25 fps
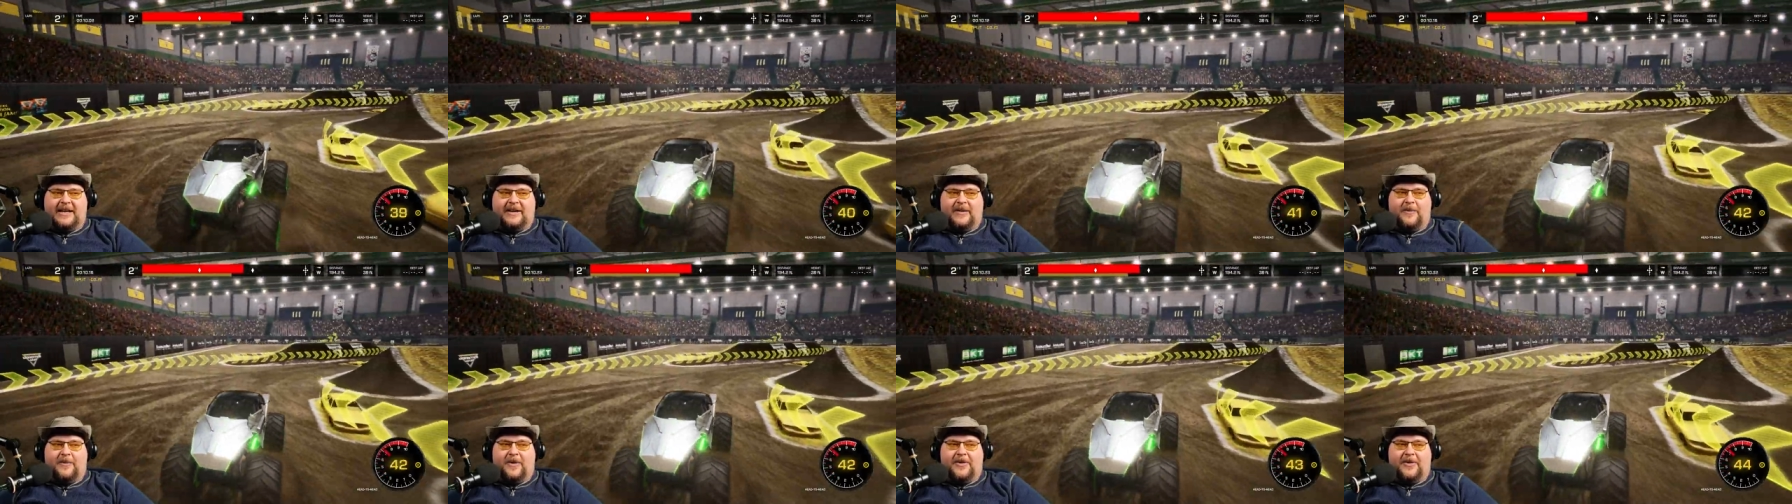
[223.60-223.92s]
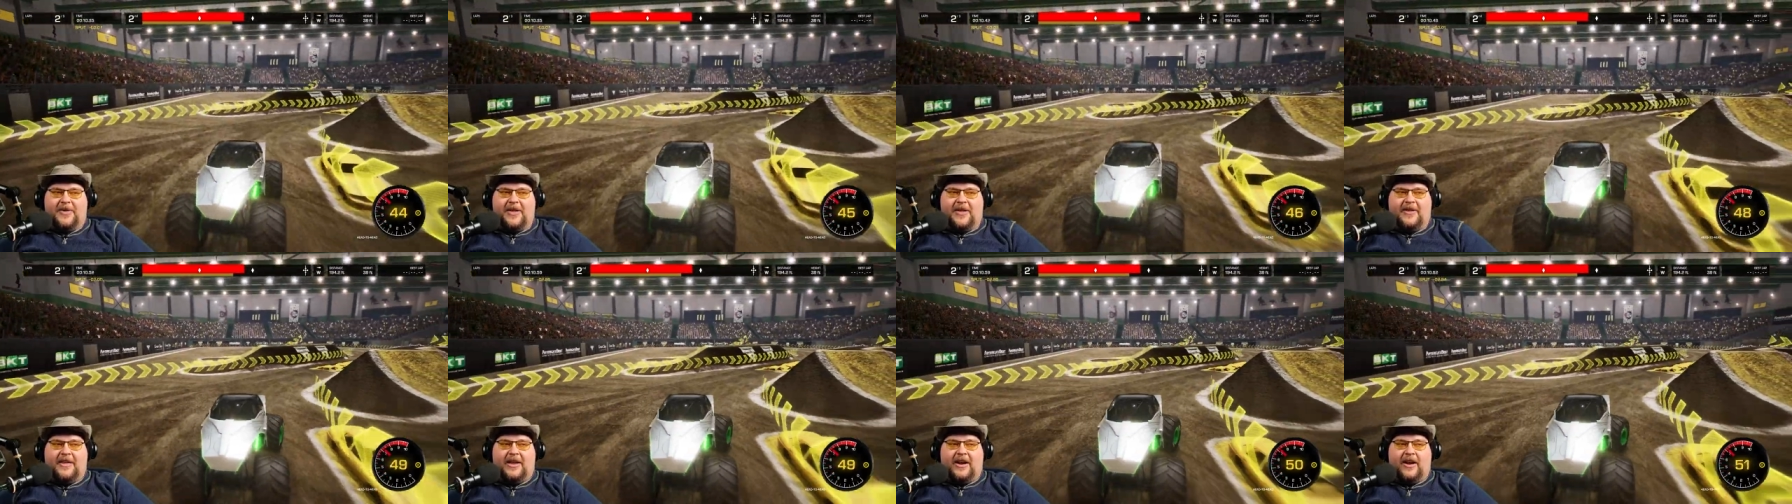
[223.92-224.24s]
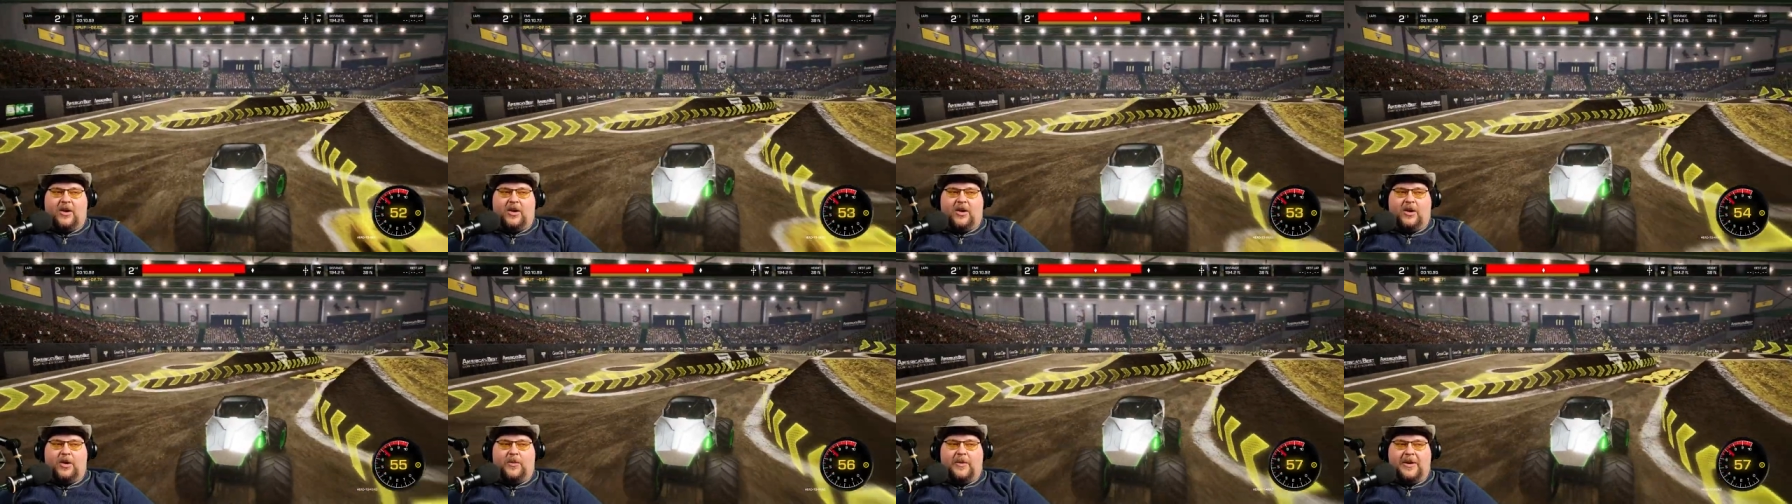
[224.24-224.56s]
One thing that
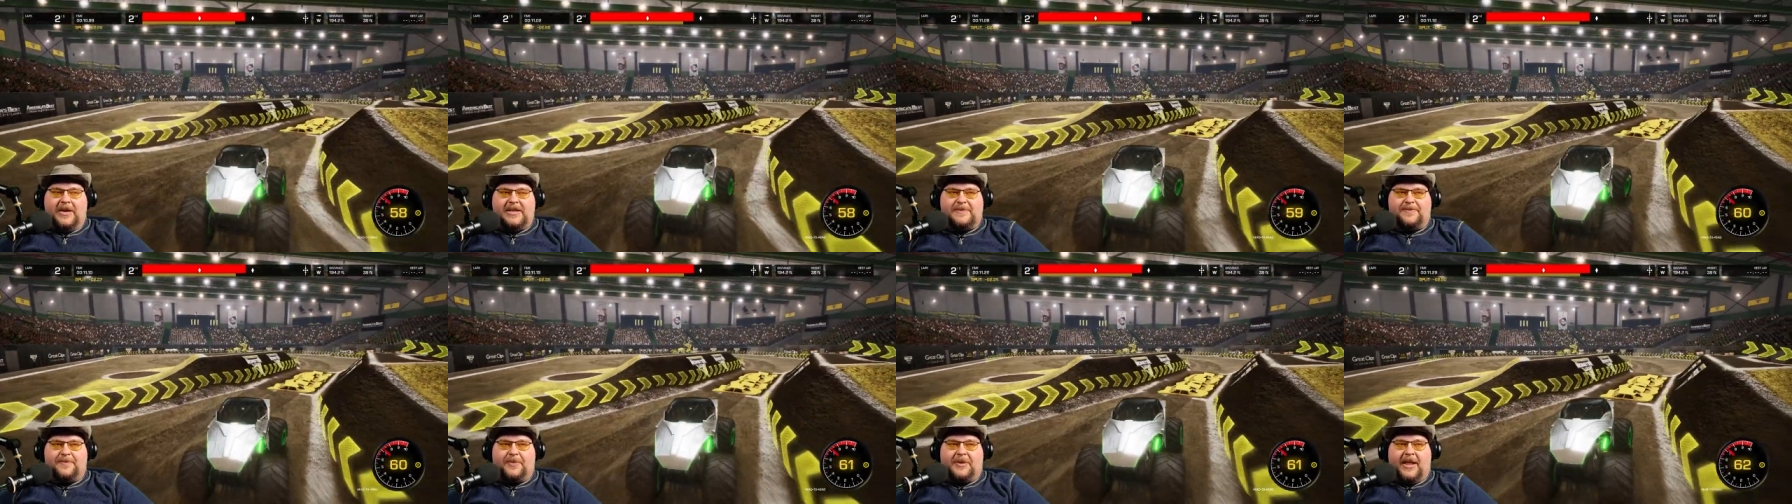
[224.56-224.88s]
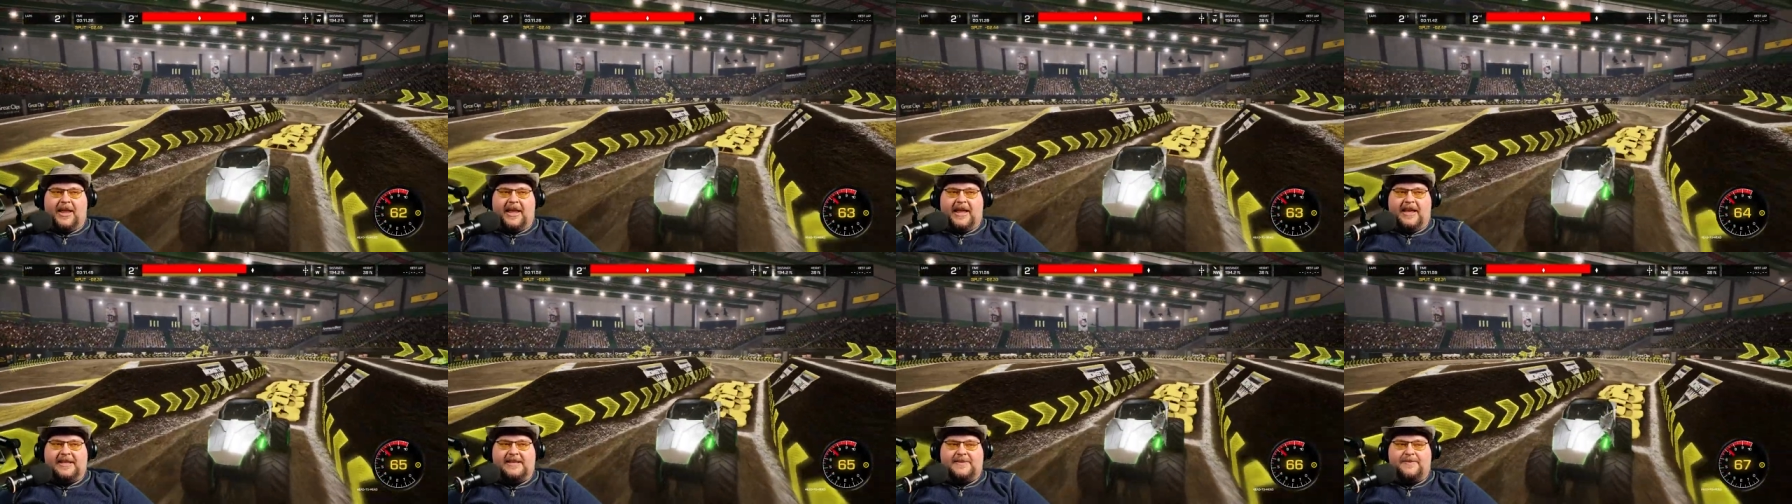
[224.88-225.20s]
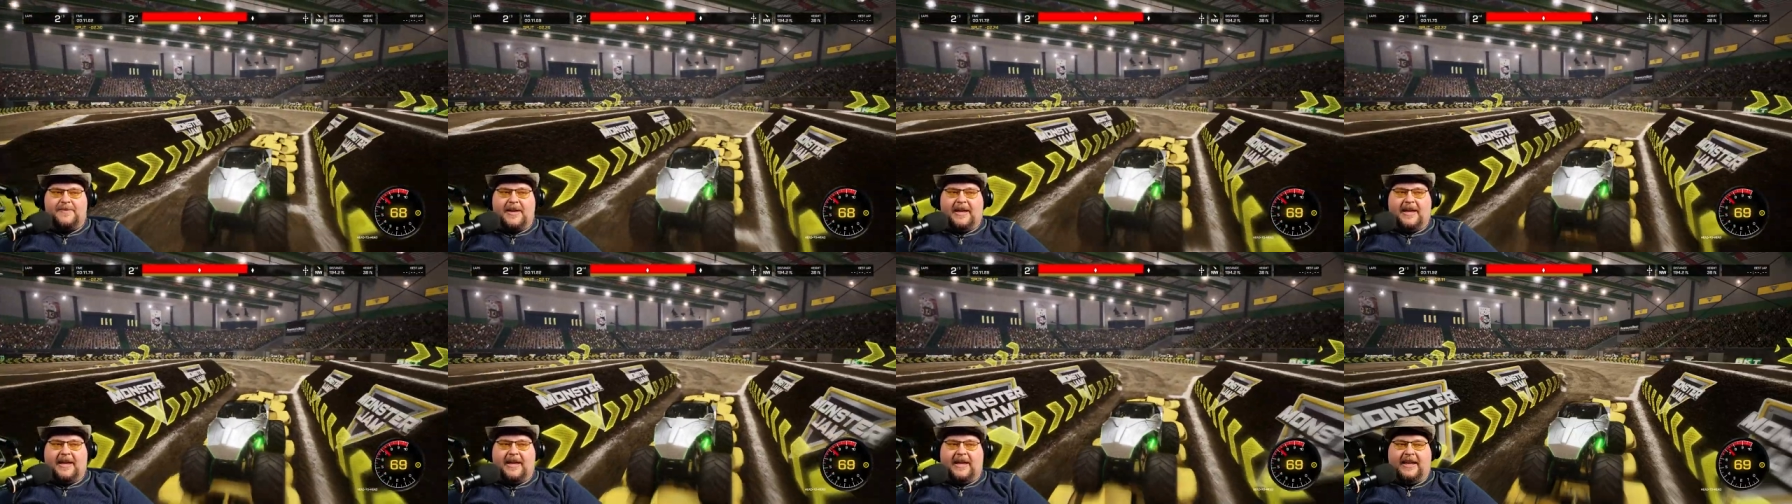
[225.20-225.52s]
always plagues
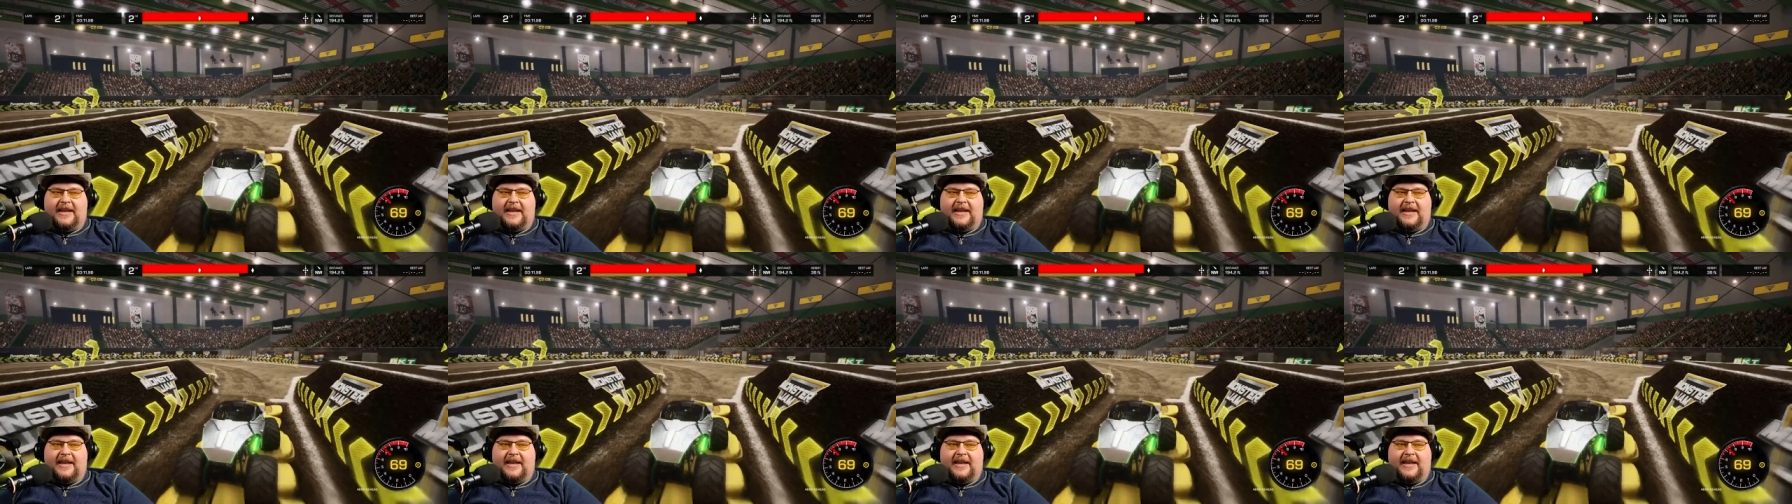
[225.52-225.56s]
me